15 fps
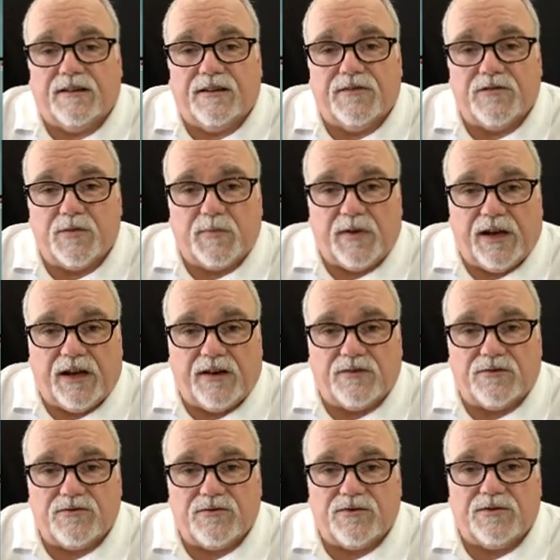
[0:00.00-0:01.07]
of the
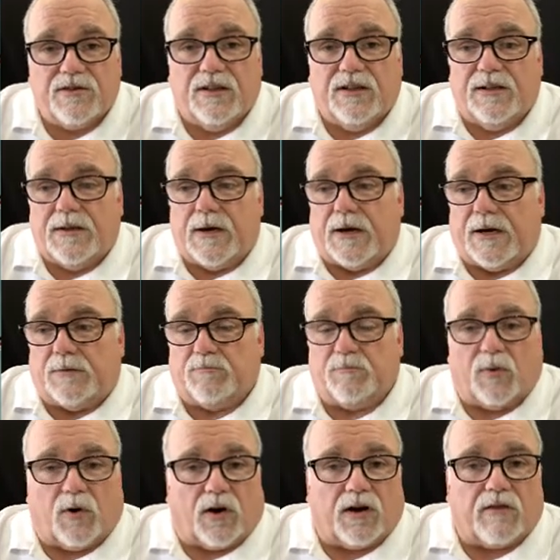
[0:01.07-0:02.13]
panels uh,
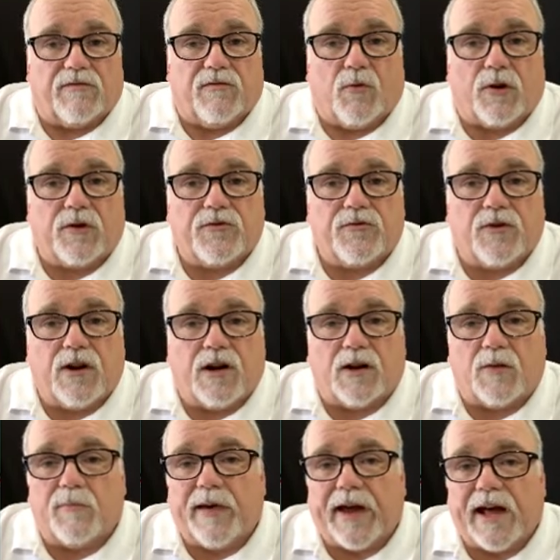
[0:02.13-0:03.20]
park a fork
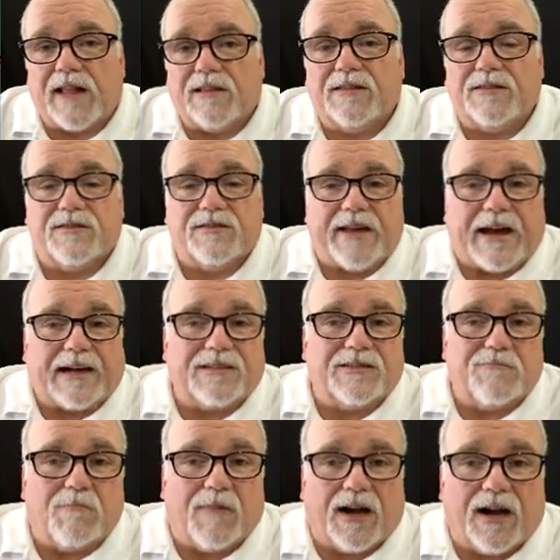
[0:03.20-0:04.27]
truck, a pallet, stack
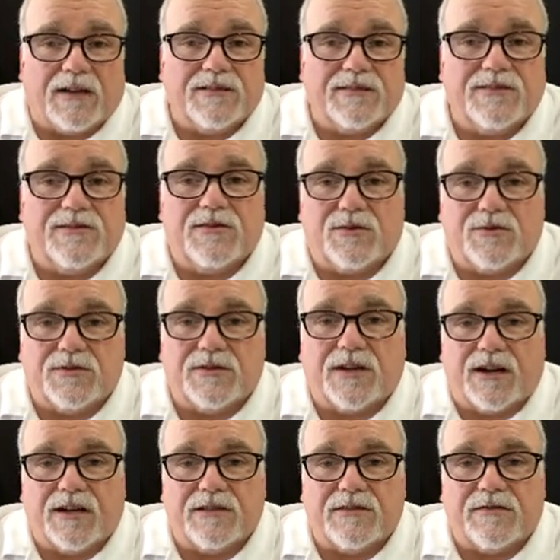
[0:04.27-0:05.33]
some boxes, those
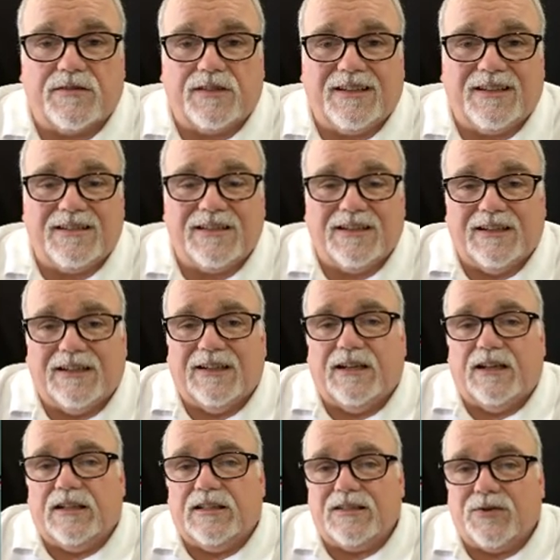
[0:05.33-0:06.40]
kinds of things.
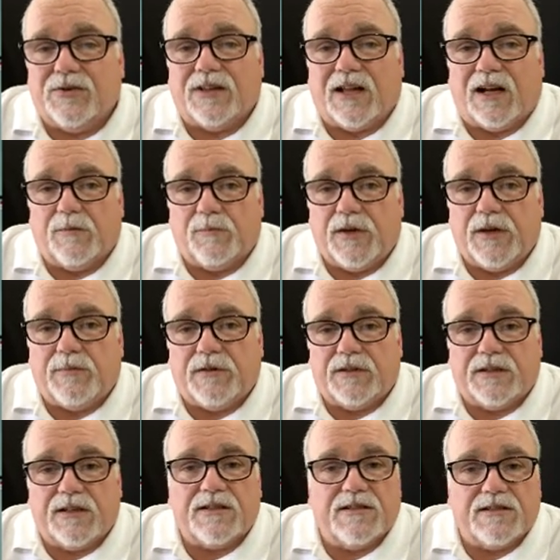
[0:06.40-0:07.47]
To a lot of
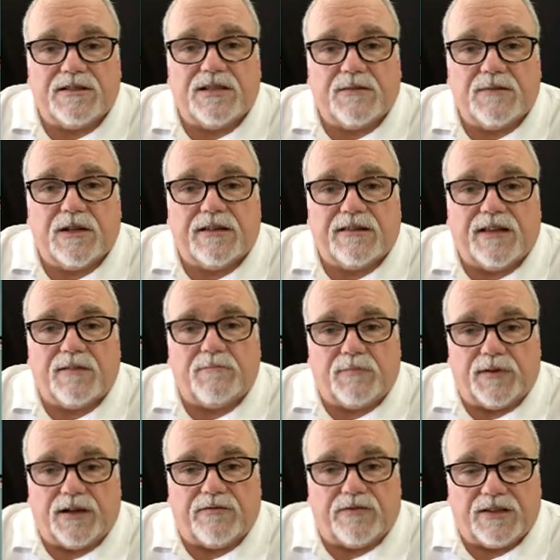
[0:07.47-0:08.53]
people, it doesn't seem like
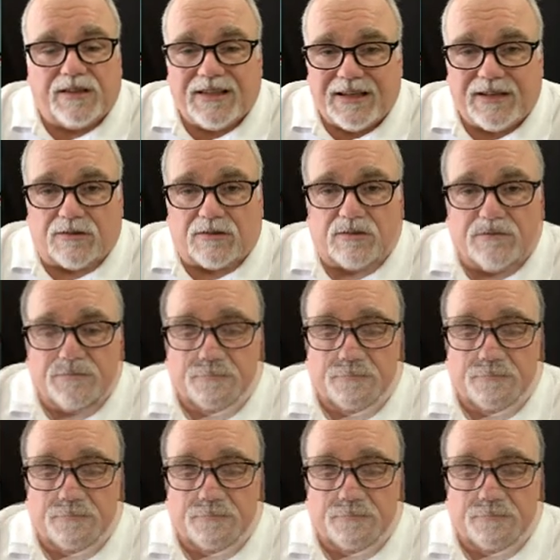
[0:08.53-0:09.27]
that big of a deal.